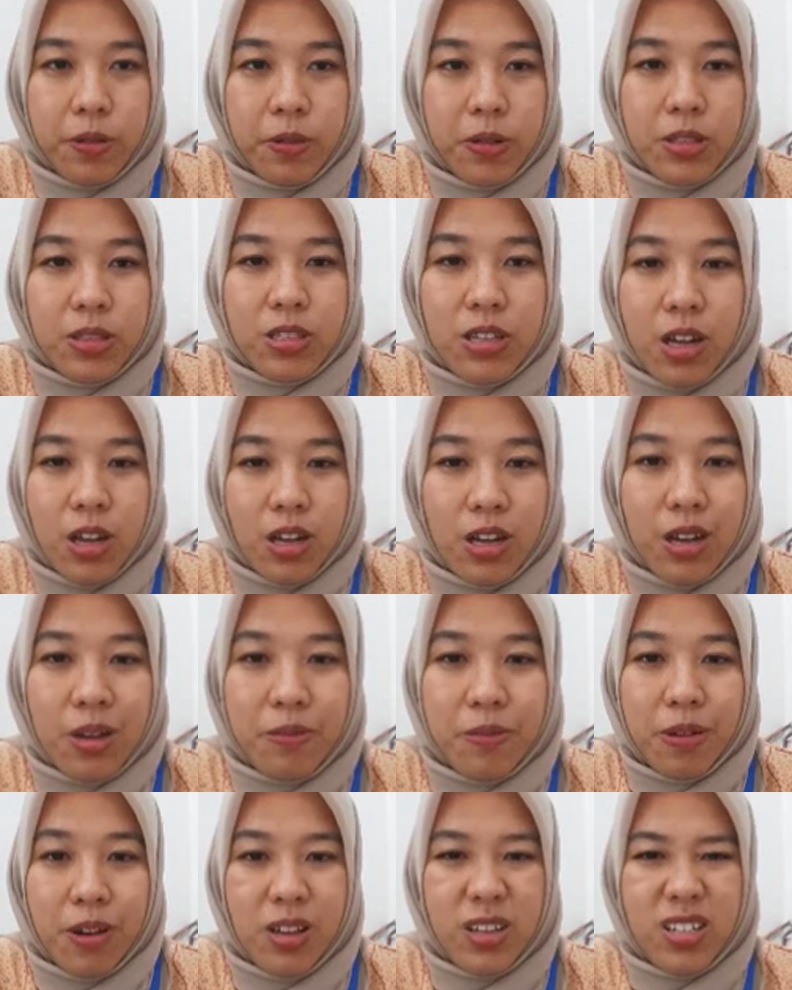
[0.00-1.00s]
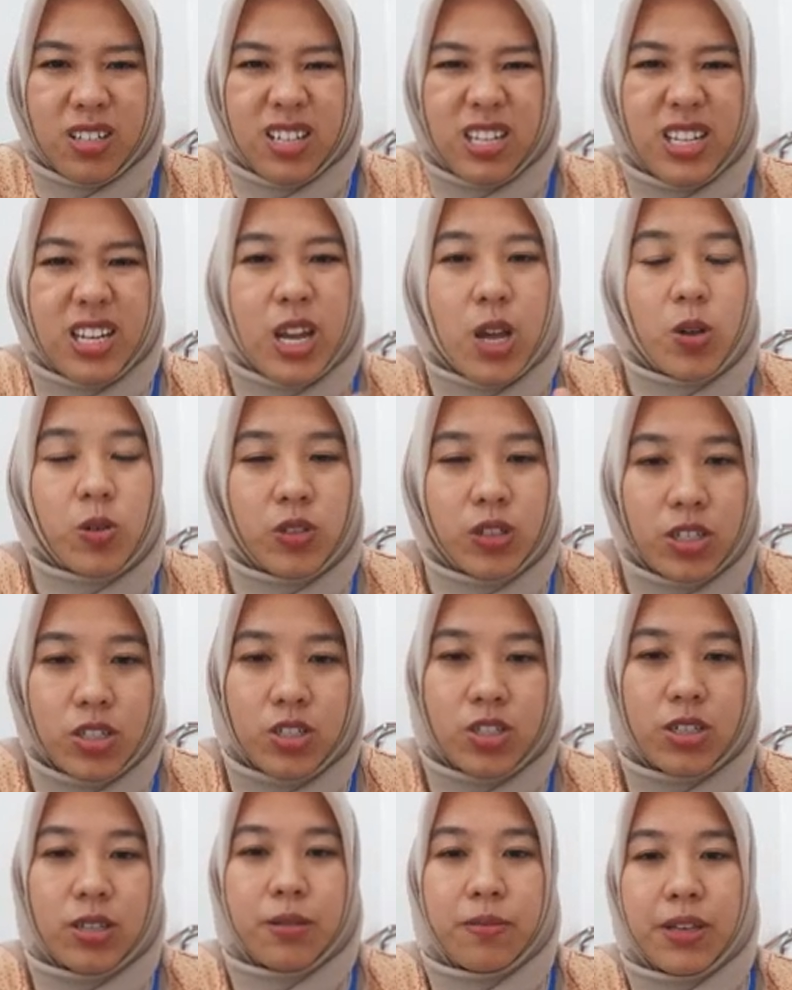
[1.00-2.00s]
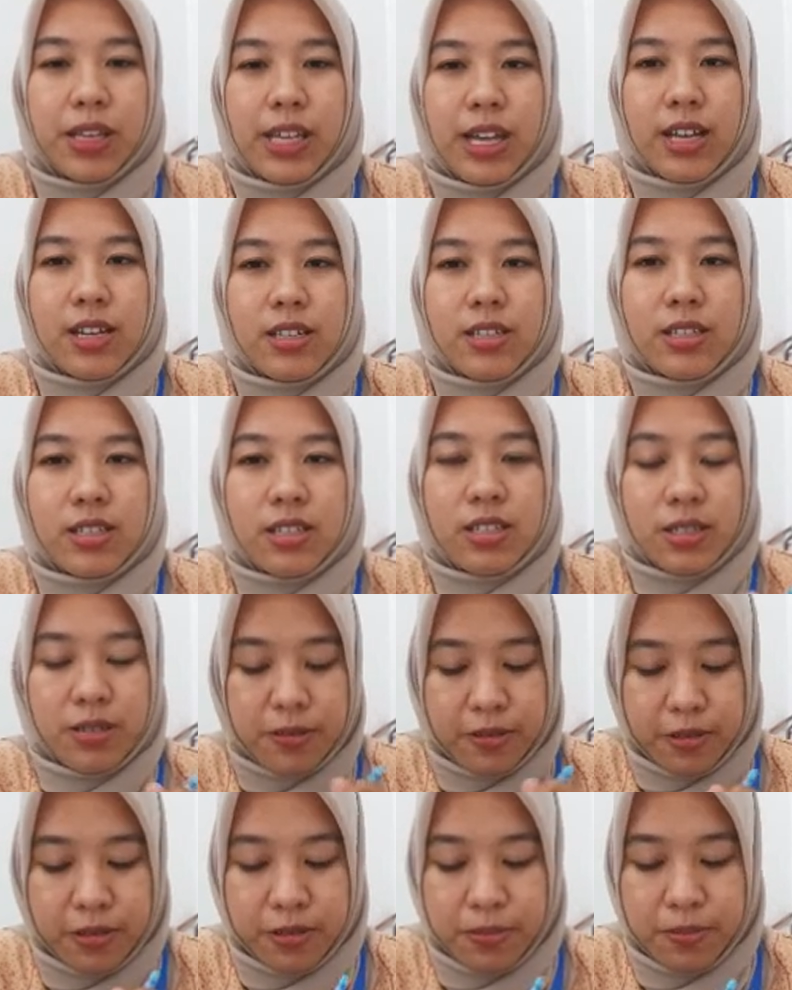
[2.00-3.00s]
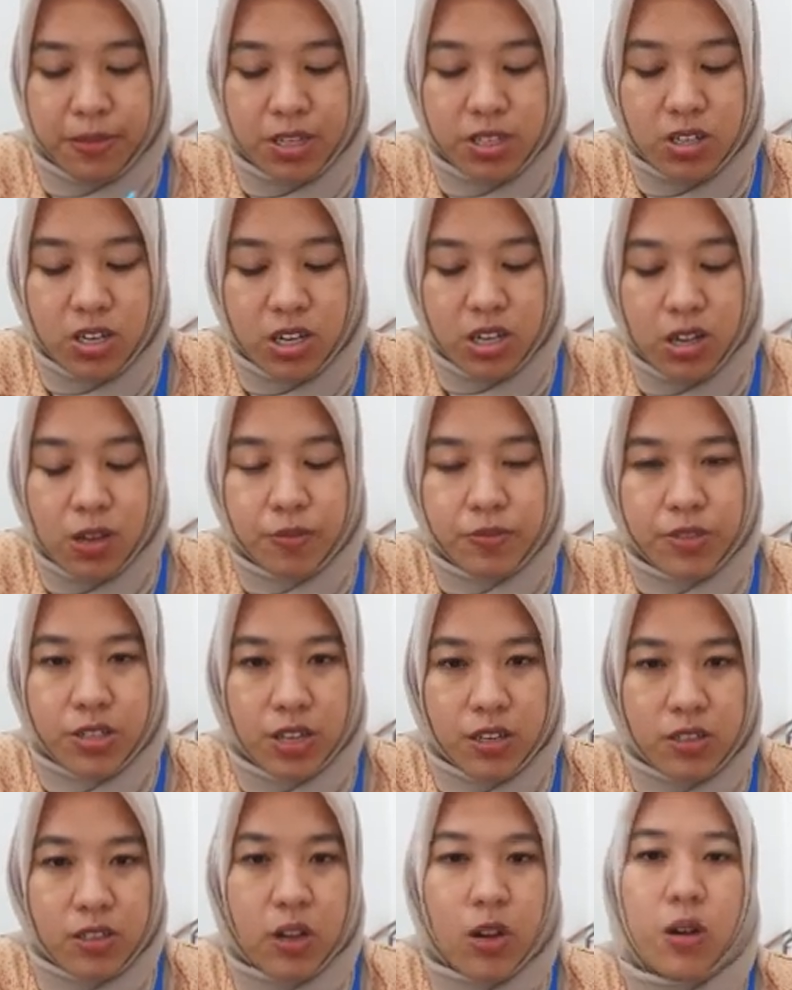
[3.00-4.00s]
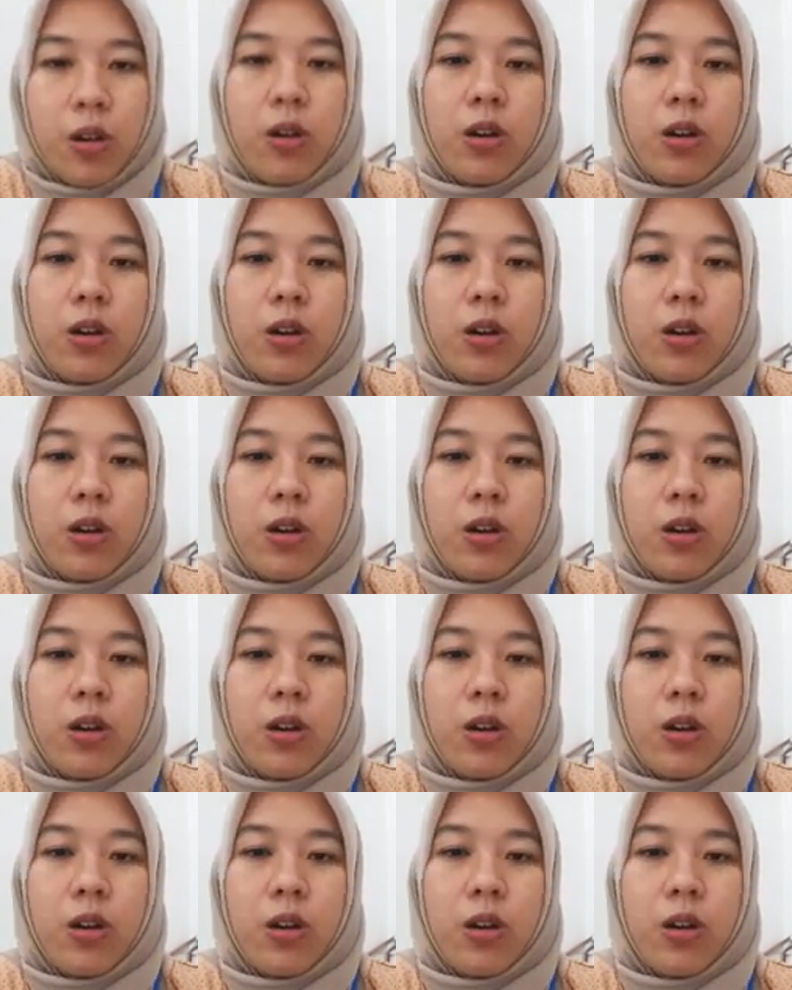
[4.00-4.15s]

we talk about the knowledge, because the material objects